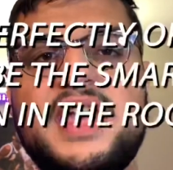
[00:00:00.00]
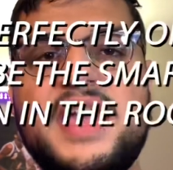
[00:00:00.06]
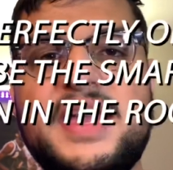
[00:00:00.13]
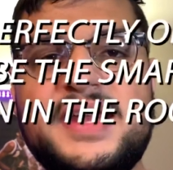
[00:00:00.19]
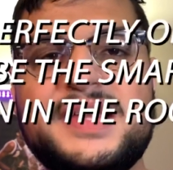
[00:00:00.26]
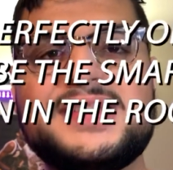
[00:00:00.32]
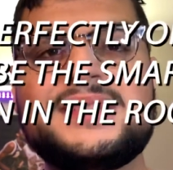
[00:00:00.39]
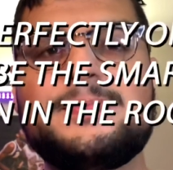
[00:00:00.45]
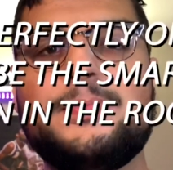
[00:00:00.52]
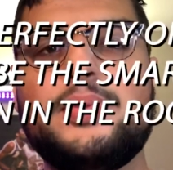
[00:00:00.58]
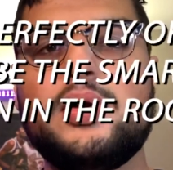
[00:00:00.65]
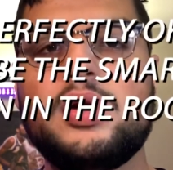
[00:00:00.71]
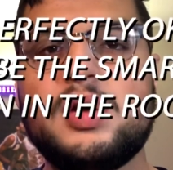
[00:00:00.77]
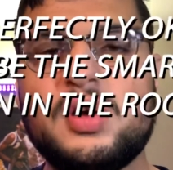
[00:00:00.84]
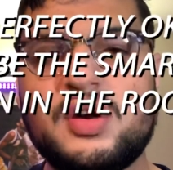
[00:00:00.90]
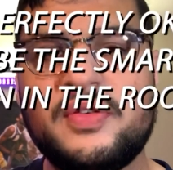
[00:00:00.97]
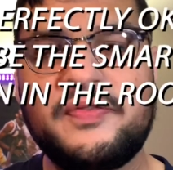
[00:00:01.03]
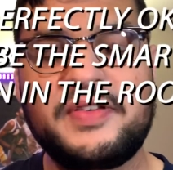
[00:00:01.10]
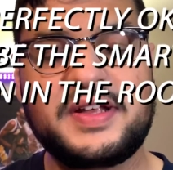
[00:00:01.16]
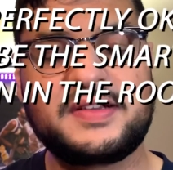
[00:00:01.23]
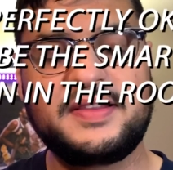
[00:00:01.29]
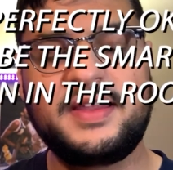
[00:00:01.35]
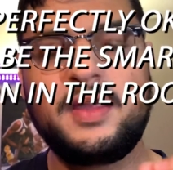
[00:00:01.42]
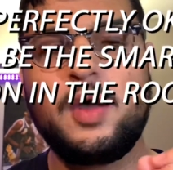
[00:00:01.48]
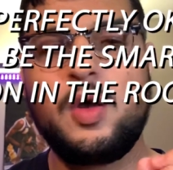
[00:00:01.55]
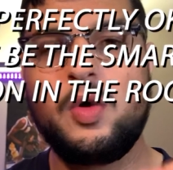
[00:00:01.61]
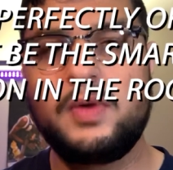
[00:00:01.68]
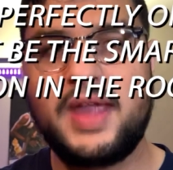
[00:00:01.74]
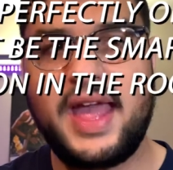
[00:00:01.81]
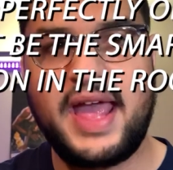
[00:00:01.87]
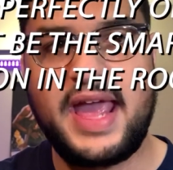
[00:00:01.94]
It is perfectly
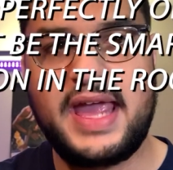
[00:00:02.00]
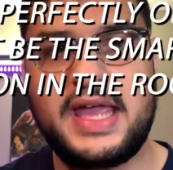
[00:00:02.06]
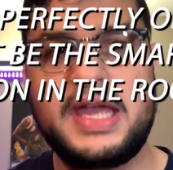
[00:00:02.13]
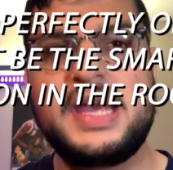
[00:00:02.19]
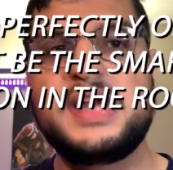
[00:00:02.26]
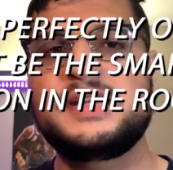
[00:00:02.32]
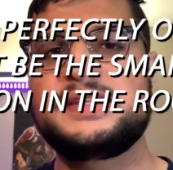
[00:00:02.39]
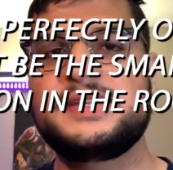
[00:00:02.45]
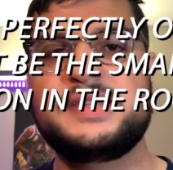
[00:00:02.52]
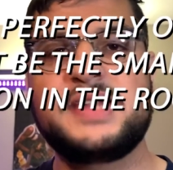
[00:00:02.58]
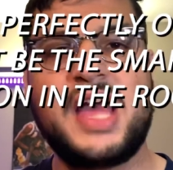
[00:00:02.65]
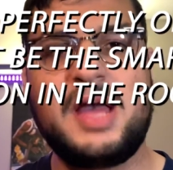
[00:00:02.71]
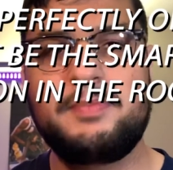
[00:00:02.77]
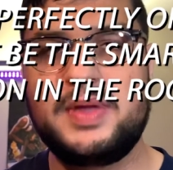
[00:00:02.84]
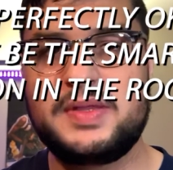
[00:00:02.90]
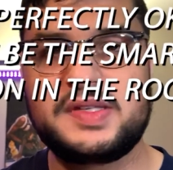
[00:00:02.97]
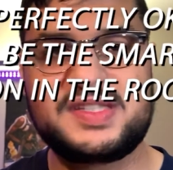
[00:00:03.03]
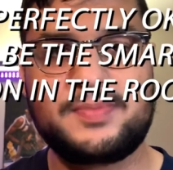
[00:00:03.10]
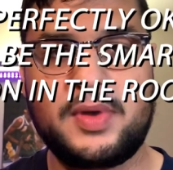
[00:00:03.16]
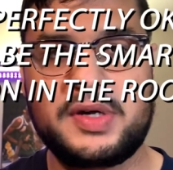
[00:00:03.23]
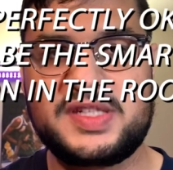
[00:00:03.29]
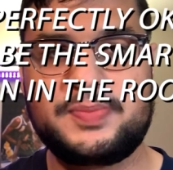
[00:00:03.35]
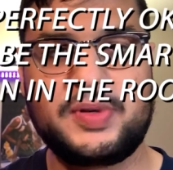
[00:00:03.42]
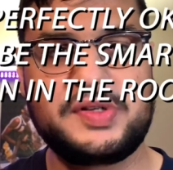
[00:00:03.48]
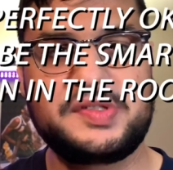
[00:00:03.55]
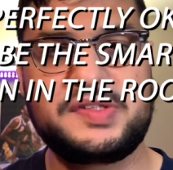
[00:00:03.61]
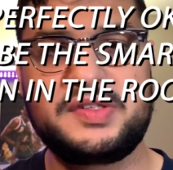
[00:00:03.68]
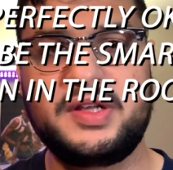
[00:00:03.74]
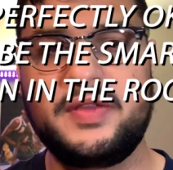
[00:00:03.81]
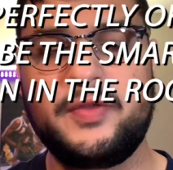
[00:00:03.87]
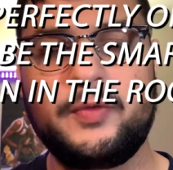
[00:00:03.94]
okay to not be the smartest
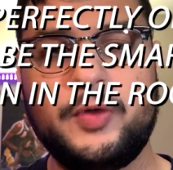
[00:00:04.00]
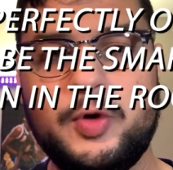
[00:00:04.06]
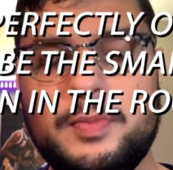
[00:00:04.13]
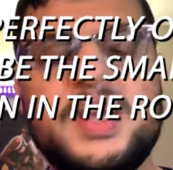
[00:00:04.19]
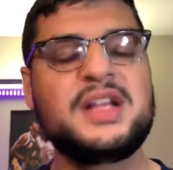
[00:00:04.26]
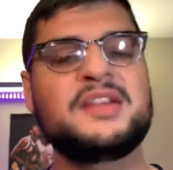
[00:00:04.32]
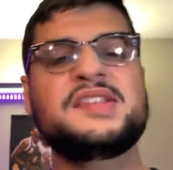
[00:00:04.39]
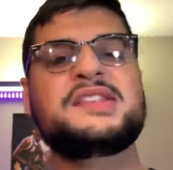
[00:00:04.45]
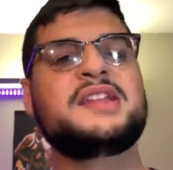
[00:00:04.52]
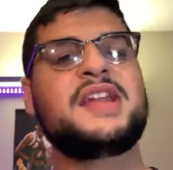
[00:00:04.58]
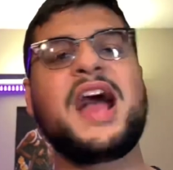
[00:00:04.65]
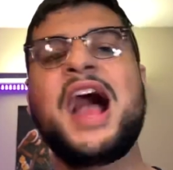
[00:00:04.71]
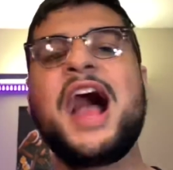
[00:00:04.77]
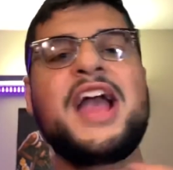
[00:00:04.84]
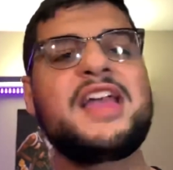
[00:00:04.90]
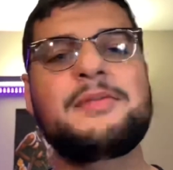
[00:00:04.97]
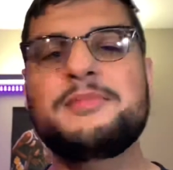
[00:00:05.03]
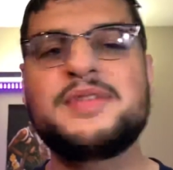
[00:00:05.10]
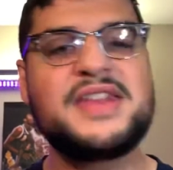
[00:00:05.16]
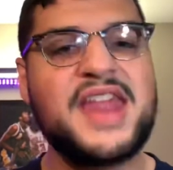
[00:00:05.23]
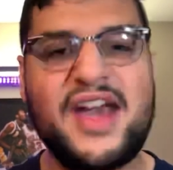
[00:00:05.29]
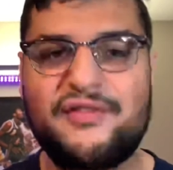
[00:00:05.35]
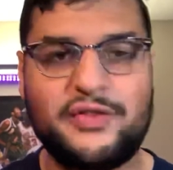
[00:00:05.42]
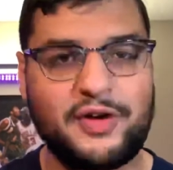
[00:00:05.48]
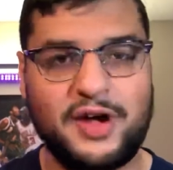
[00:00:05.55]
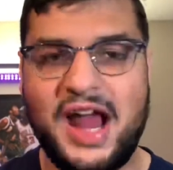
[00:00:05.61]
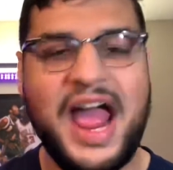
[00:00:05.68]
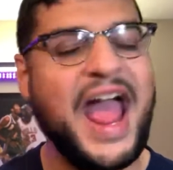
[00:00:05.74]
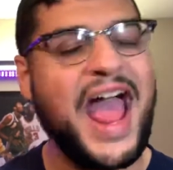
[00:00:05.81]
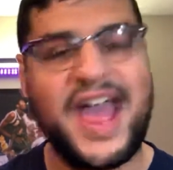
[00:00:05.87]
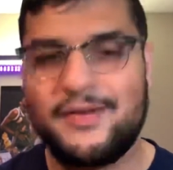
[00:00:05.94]
person in the room. Listen, I am
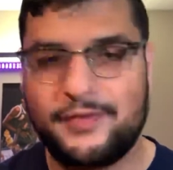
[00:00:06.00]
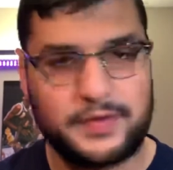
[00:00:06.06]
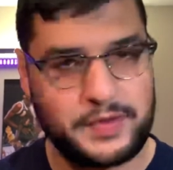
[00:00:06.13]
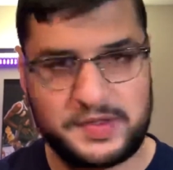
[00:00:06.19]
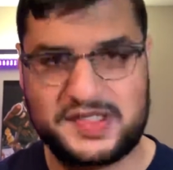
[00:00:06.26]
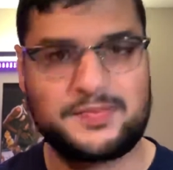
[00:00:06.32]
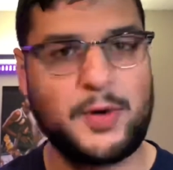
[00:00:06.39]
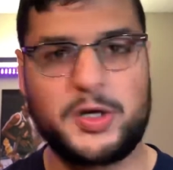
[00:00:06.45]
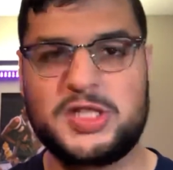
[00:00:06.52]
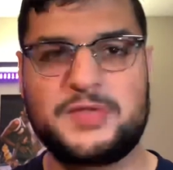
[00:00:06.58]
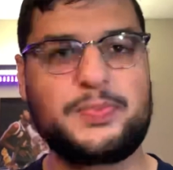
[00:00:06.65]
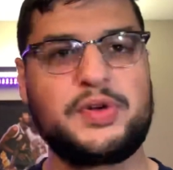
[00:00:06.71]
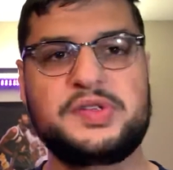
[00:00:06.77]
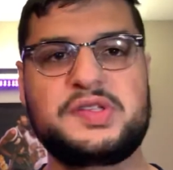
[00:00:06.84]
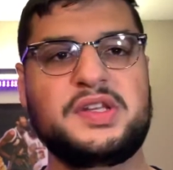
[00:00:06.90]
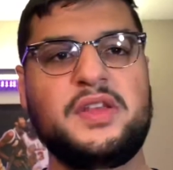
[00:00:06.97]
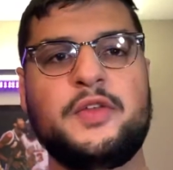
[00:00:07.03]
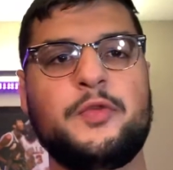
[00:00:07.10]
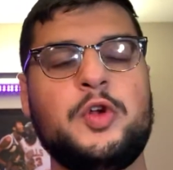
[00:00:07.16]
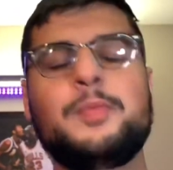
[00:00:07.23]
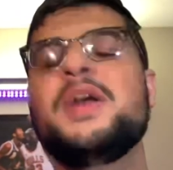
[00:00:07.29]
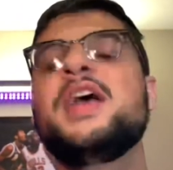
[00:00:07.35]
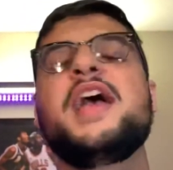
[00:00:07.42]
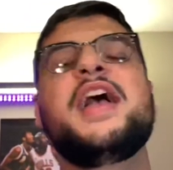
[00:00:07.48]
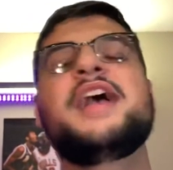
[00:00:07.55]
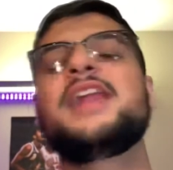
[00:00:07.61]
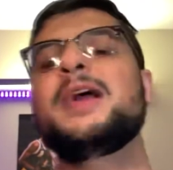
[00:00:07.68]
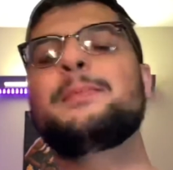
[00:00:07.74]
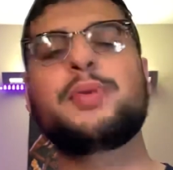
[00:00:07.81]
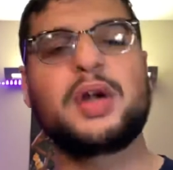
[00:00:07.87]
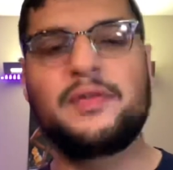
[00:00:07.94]
never, ever the smartest person in the room, and
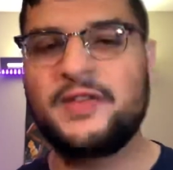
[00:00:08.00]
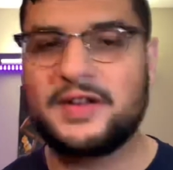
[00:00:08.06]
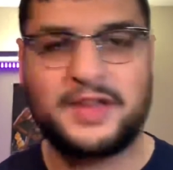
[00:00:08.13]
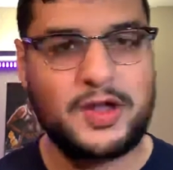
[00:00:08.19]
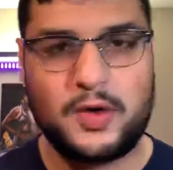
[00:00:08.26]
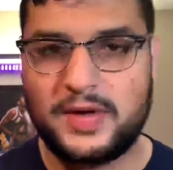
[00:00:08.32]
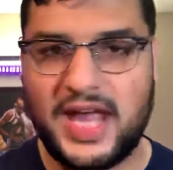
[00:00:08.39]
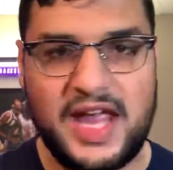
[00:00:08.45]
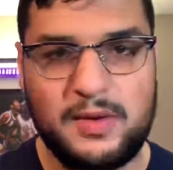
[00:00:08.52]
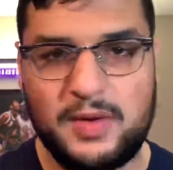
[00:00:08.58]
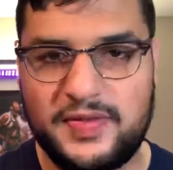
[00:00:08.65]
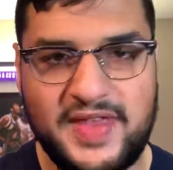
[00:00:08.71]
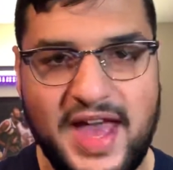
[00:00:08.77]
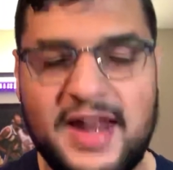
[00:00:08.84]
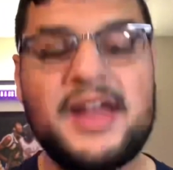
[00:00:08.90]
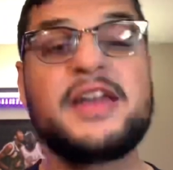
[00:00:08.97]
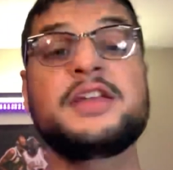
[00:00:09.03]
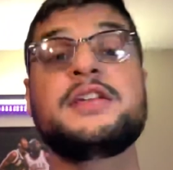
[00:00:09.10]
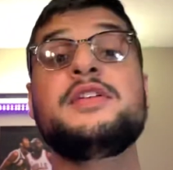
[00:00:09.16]
I'm perfectly okay with that.